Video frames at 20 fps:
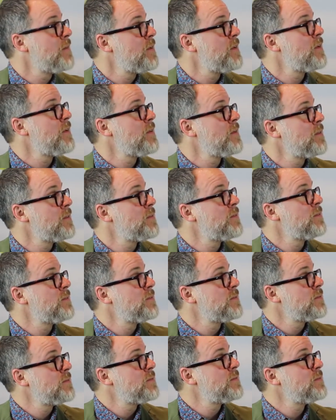
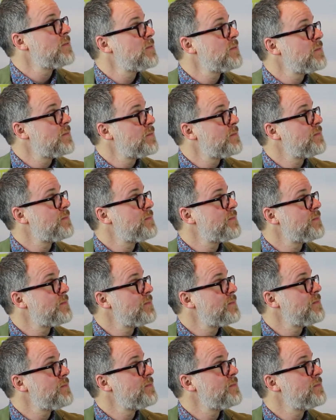
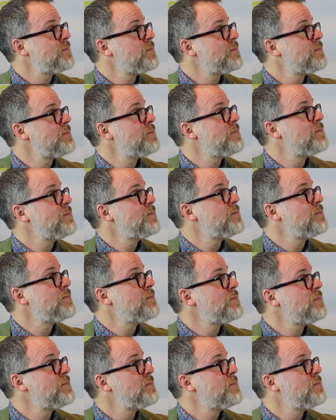
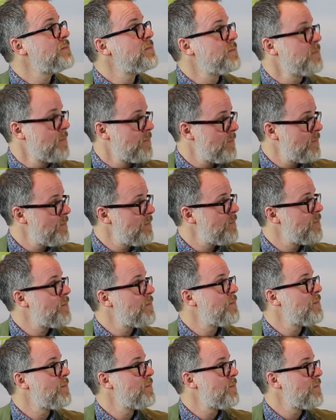
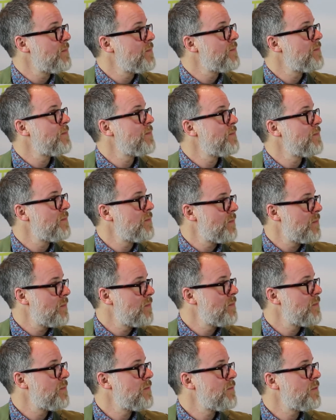
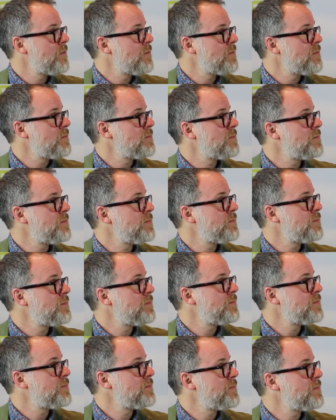
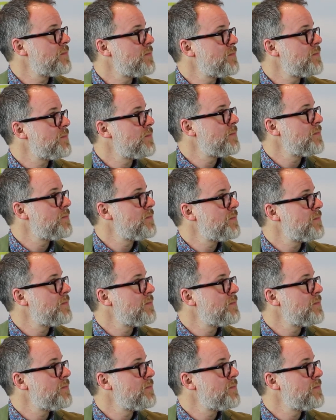No words are spoken by the person on screen.